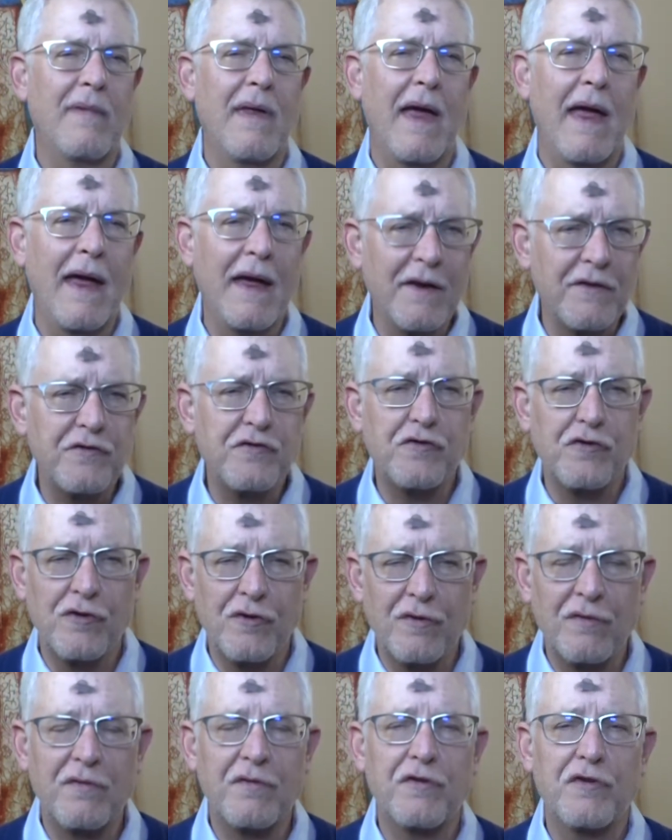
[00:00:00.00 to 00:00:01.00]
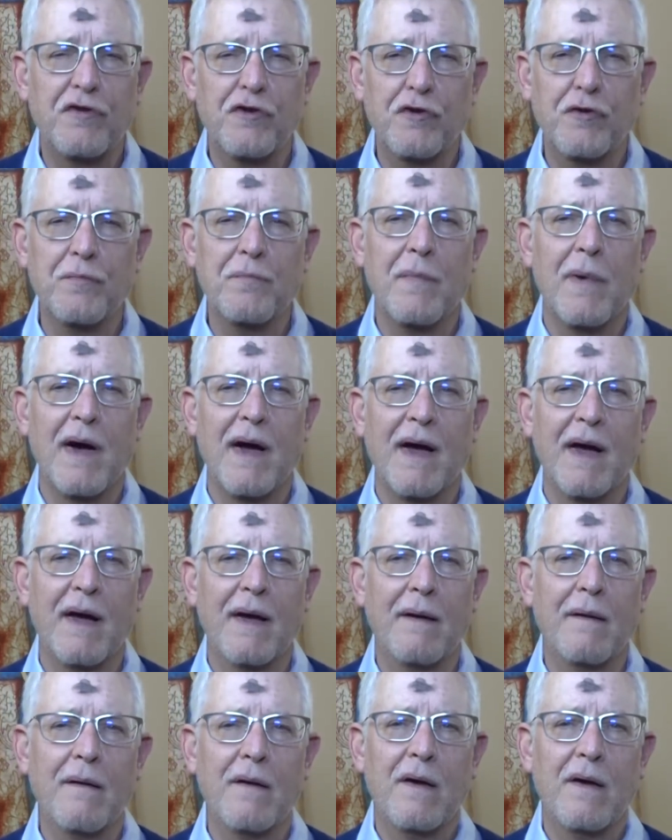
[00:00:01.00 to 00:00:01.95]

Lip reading: answer to my